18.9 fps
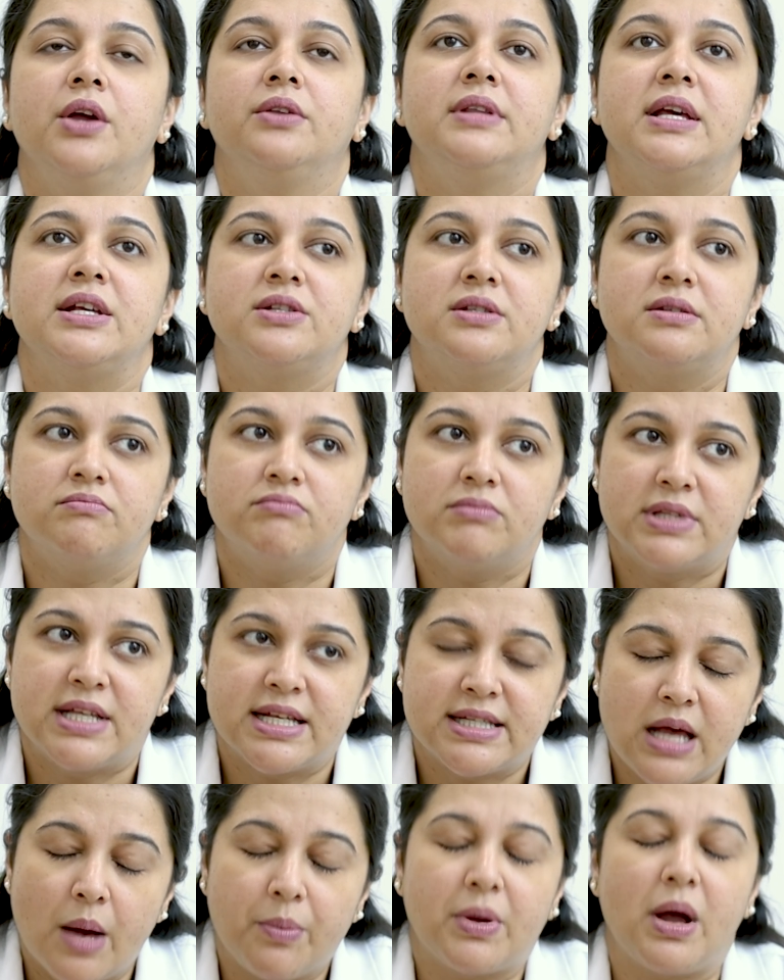
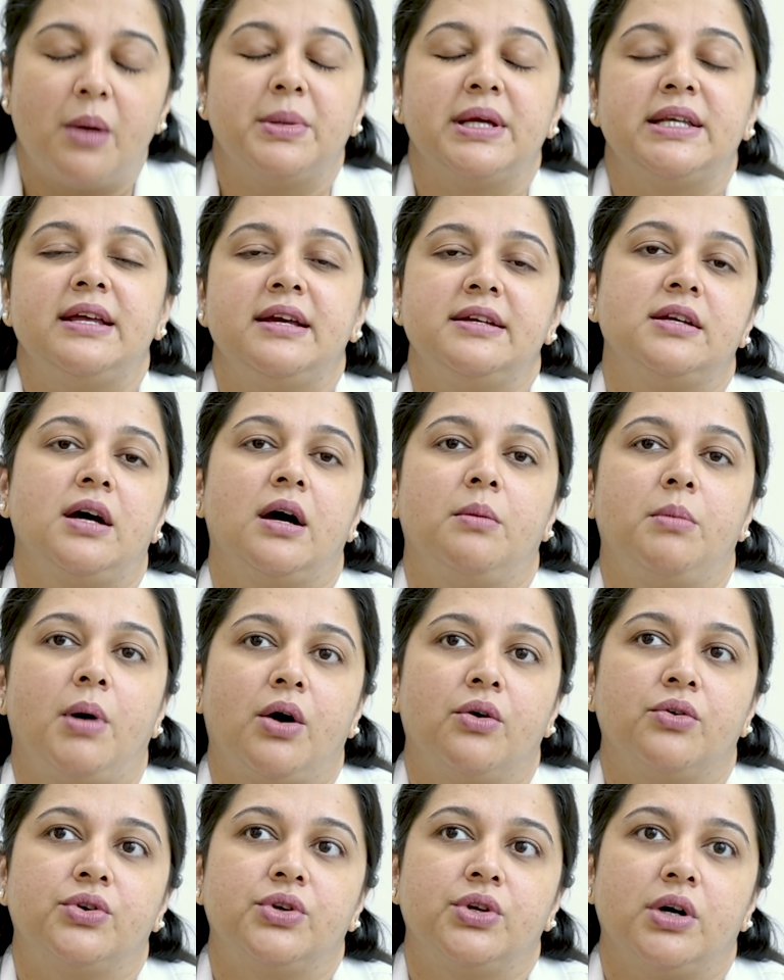There's upcoming data
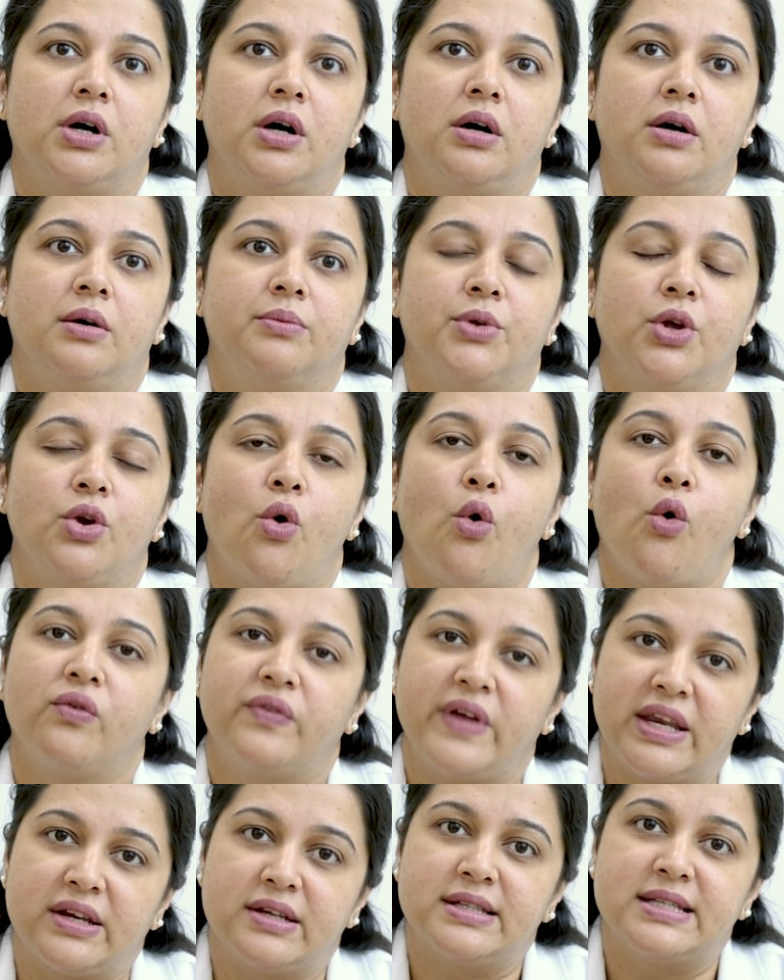about,
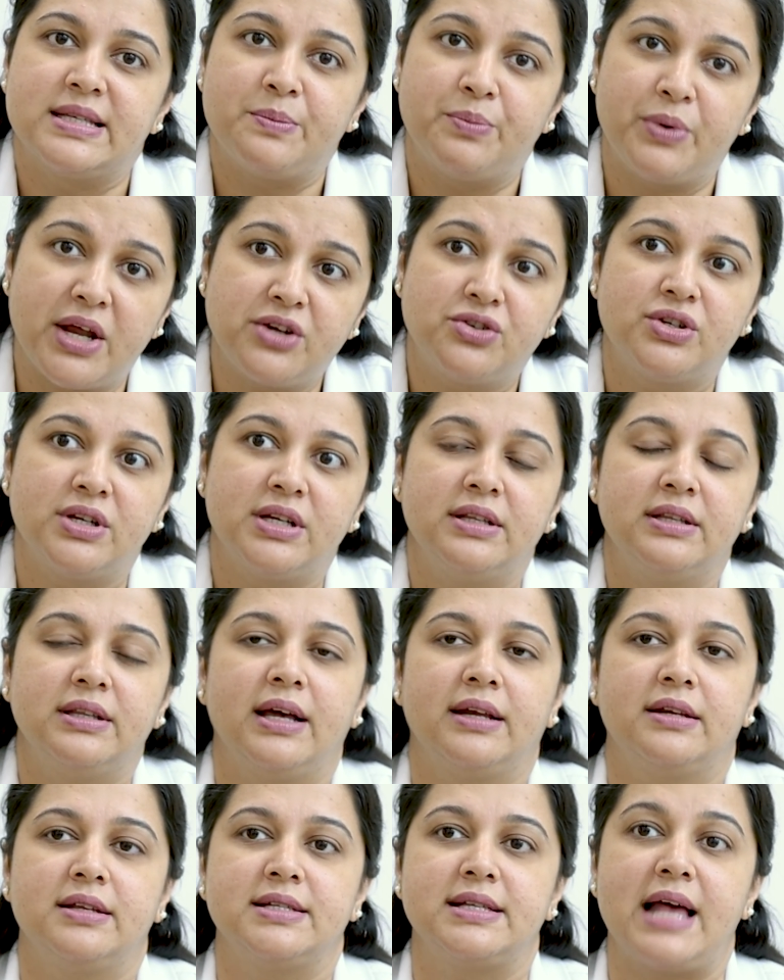ovarian suppression
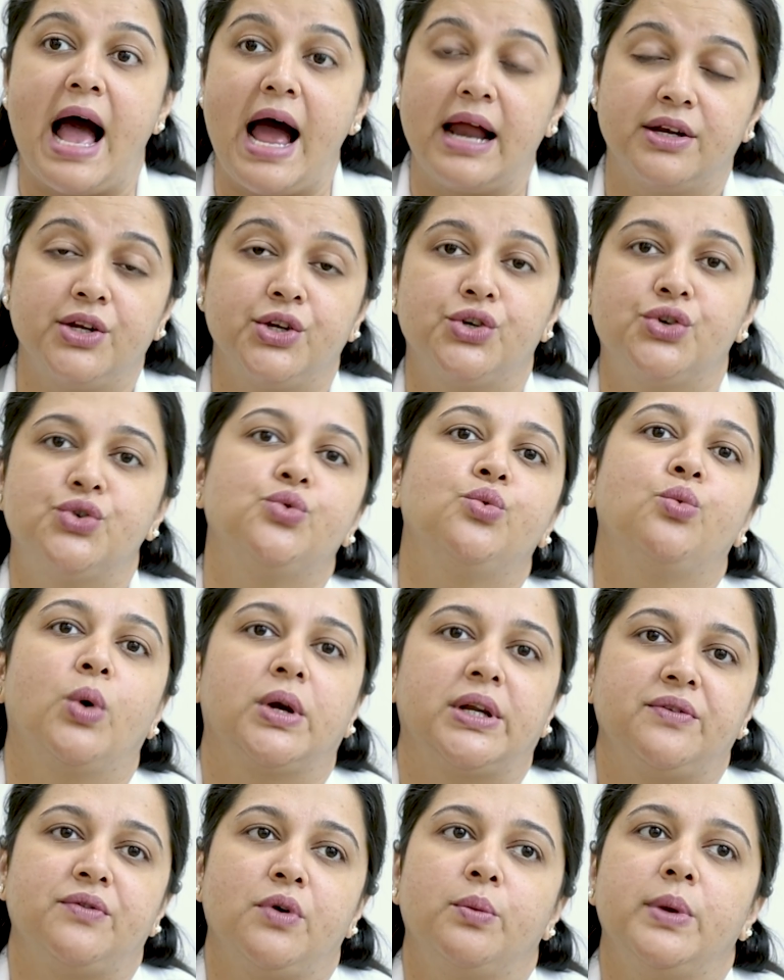that is added to
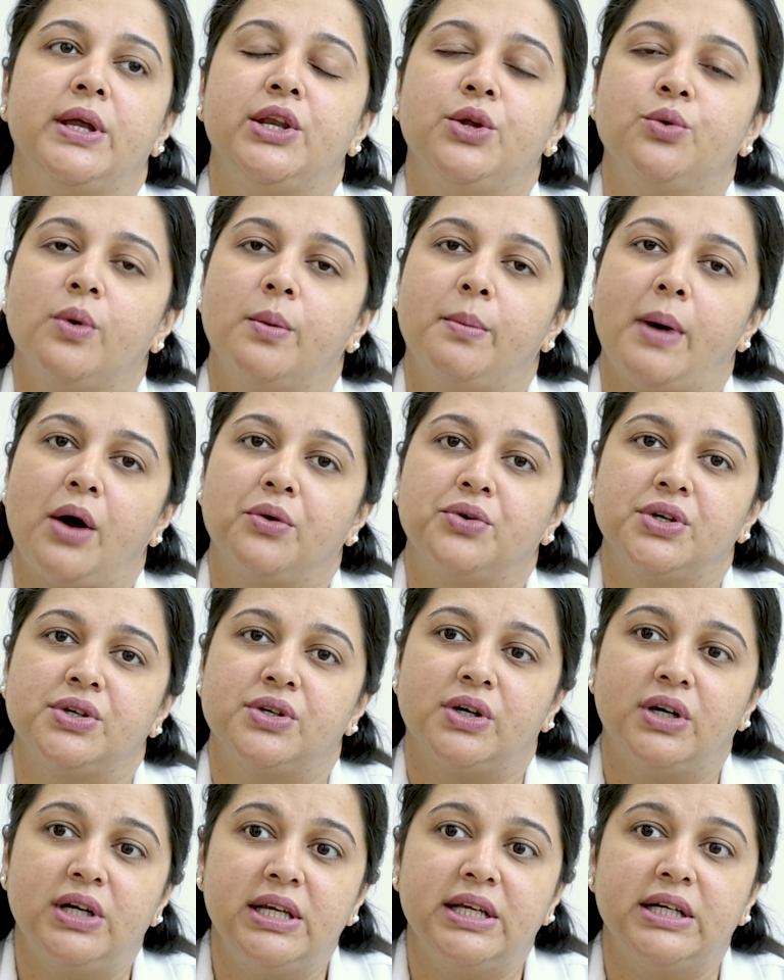whatever we knew about
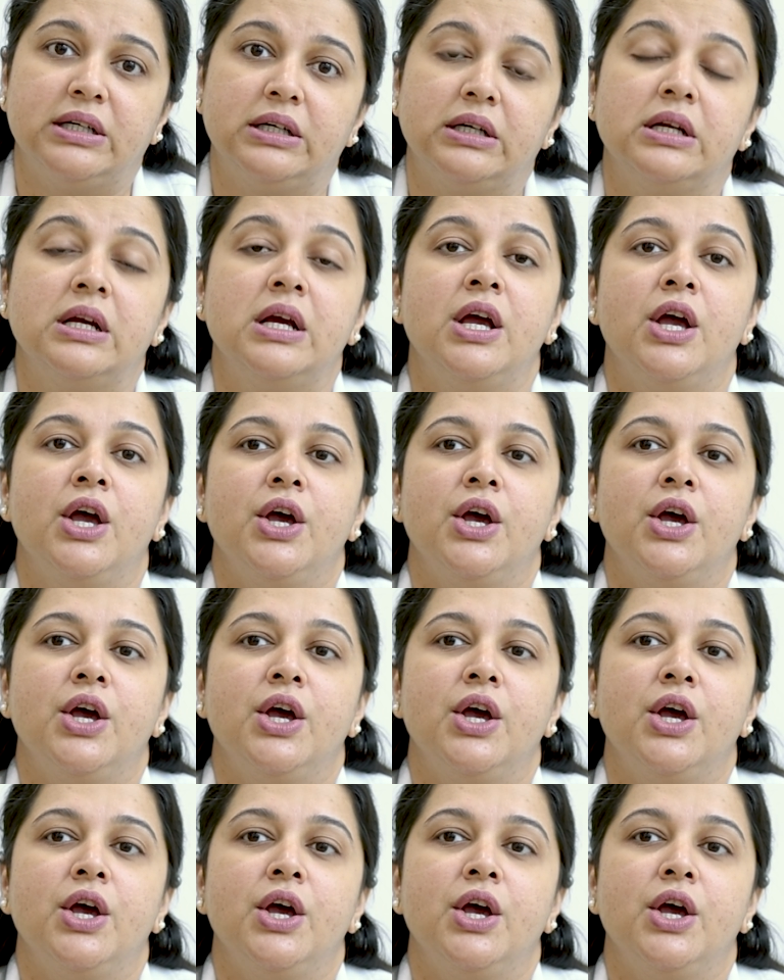it earlier.